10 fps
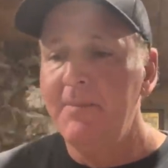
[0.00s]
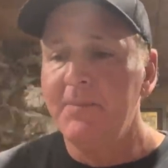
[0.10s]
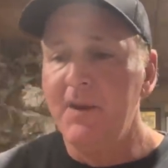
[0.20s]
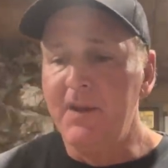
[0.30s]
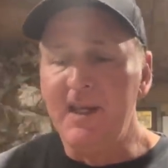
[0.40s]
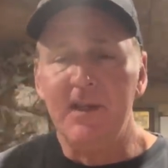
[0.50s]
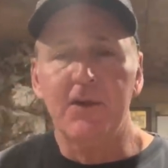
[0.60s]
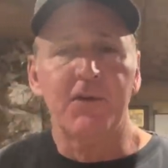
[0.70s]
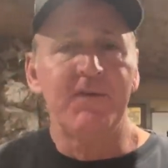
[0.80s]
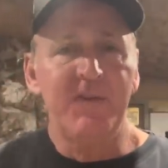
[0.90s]

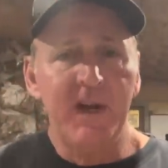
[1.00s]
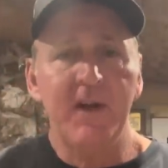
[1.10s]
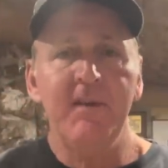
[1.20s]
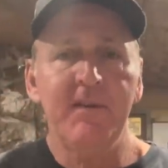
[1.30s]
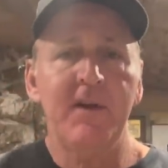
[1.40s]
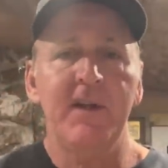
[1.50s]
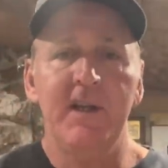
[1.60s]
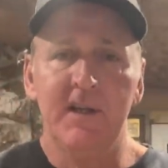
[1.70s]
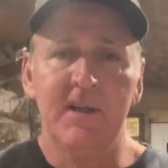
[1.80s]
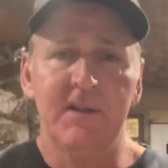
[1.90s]
They're very, very
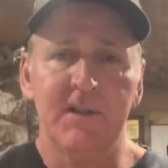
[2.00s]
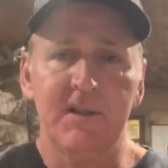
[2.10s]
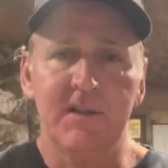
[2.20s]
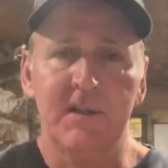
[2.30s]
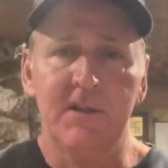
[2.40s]
inconsistent.